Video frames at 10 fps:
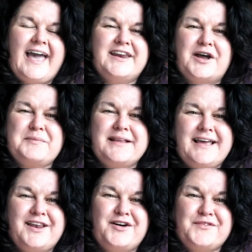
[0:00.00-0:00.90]
And I'd
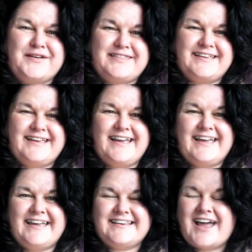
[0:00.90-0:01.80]
play along with it
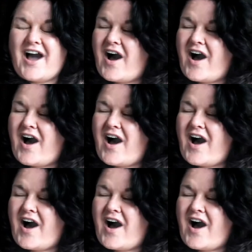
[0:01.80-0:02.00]
and